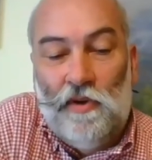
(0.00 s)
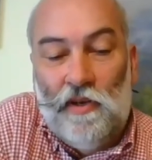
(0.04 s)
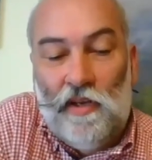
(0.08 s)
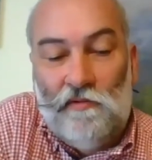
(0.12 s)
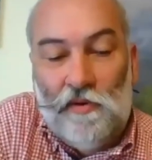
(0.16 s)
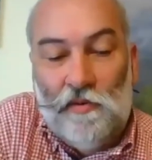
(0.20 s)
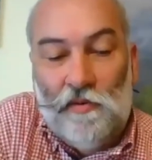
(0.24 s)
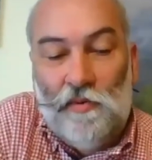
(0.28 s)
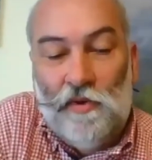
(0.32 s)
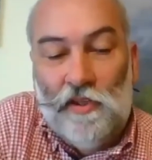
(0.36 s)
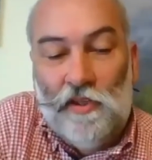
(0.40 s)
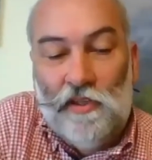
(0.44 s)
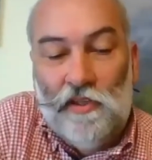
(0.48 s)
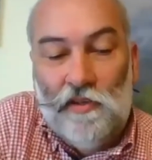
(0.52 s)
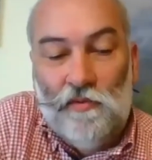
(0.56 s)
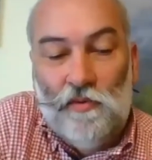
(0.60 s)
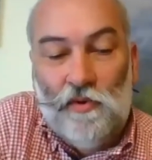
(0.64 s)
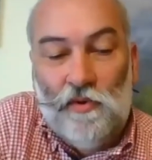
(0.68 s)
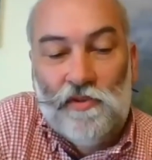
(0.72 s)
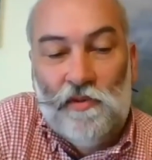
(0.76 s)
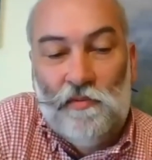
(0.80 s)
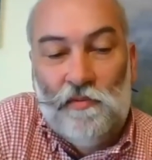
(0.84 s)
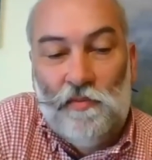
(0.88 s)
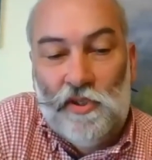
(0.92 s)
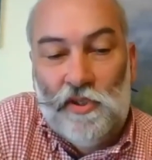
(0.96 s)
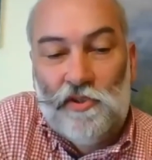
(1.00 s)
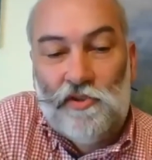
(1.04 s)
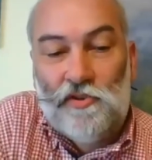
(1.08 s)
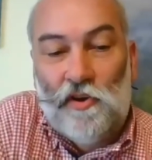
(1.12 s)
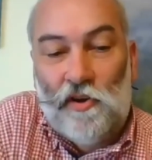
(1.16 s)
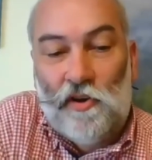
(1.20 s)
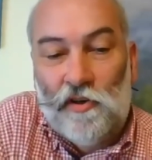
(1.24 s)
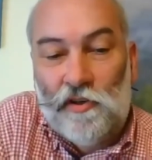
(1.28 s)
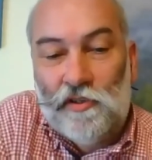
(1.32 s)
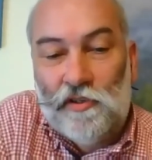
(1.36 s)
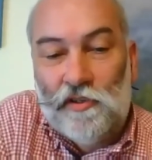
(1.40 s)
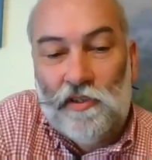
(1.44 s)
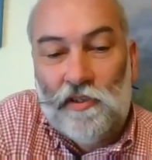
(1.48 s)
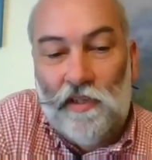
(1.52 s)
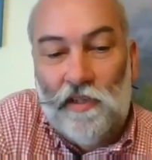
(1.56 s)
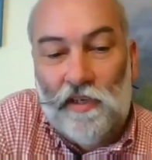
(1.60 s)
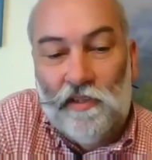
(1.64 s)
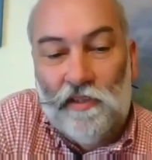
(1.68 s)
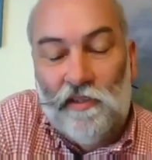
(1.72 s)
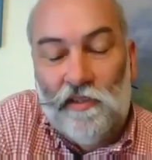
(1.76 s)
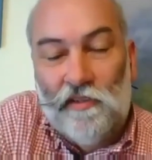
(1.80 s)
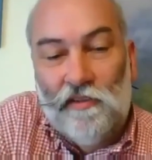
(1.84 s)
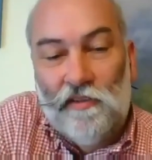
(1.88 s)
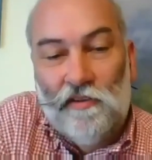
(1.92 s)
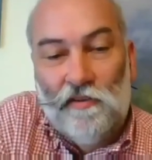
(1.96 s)
everybody was a bit shocked
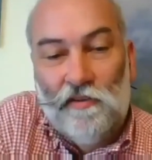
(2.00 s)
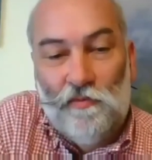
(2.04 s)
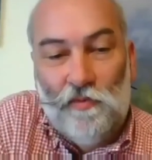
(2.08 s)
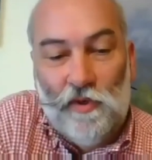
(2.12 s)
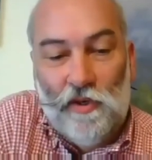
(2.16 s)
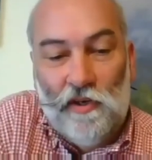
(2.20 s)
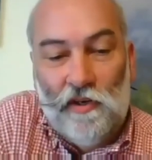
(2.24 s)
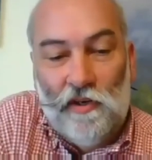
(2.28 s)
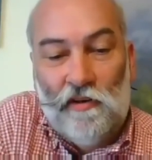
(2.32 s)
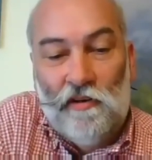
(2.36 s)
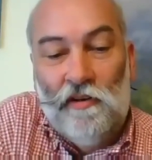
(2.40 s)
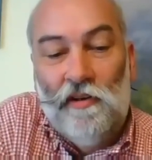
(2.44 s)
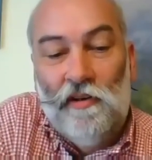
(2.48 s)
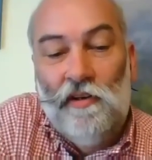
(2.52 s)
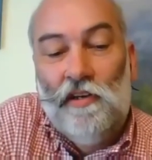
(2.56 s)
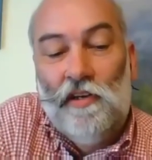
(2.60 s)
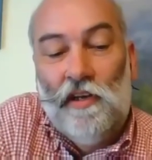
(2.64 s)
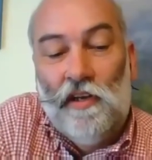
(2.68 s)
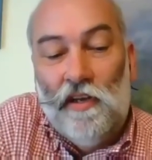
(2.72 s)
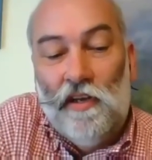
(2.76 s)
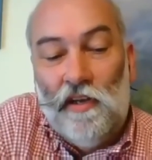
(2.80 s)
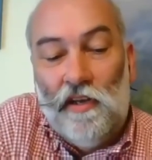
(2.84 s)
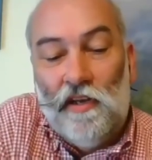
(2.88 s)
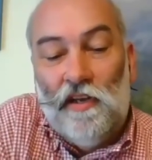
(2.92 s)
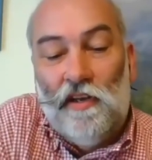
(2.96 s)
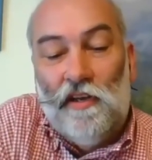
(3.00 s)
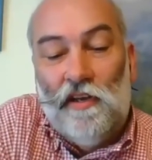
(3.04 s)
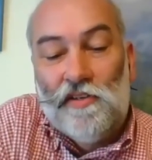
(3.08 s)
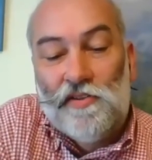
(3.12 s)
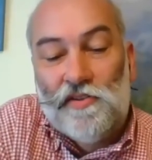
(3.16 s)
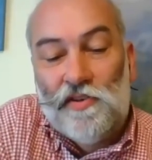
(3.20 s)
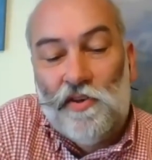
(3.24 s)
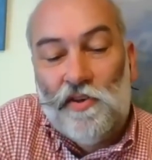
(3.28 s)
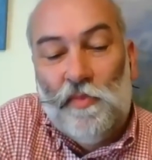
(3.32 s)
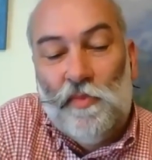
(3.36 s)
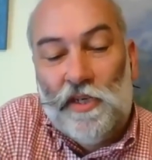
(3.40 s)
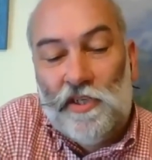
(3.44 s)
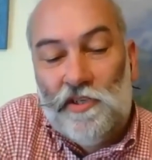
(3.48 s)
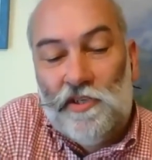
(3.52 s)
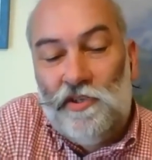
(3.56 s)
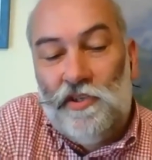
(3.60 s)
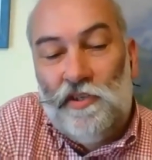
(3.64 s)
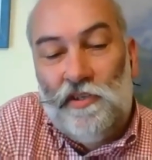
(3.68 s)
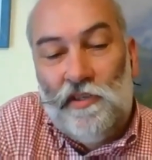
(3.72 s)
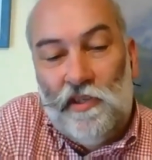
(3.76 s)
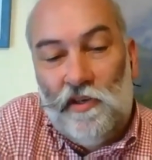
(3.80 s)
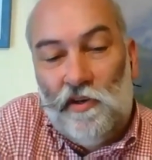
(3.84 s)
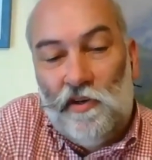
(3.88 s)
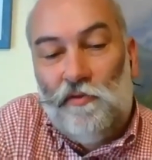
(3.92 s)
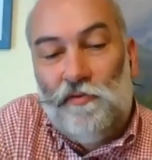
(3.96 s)
that we are so much
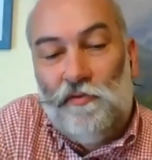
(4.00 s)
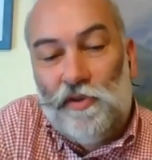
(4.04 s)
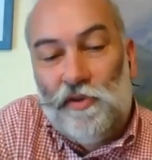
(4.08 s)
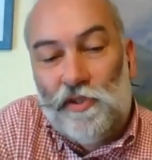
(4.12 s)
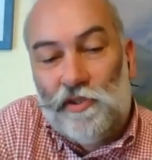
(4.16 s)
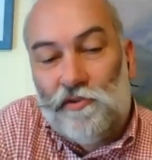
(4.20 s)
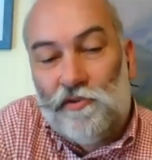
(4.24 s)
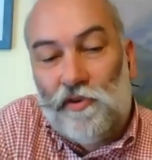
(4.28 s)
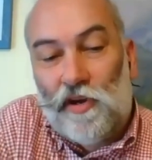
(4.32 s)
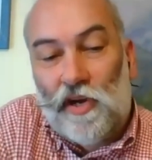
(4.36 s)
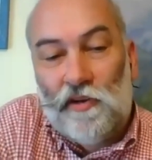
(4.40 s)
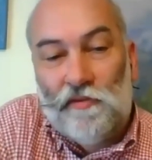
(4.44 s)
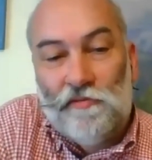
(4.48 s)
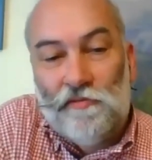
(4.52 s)
in the overdraft.